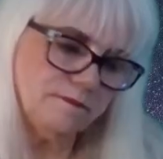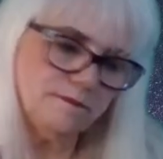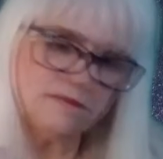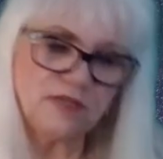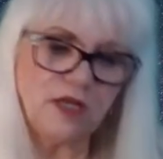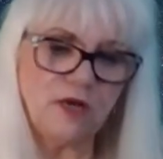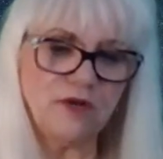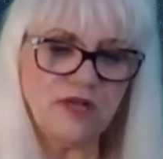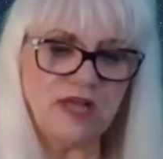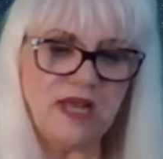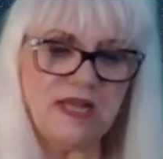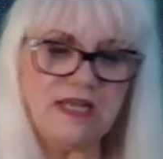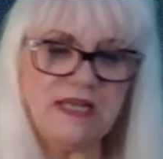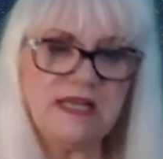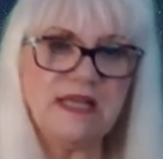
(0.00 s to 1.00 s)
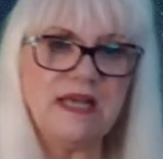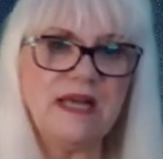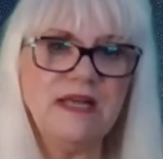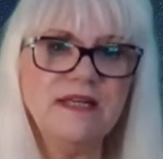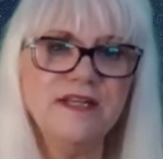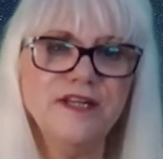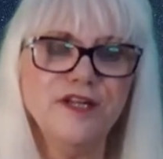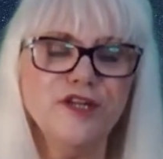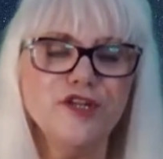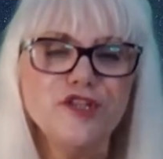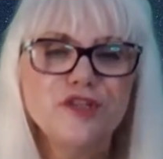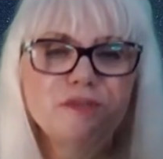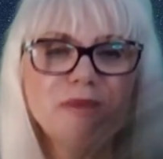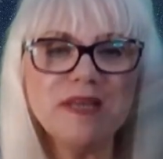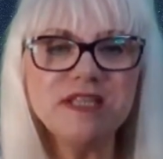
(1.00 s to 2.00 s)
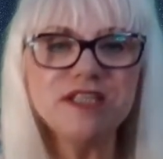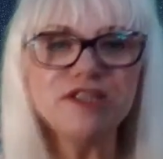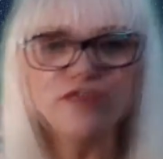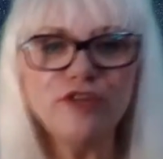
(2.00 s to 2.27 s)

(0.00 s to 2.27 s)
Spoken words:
Okay, Nikki, the message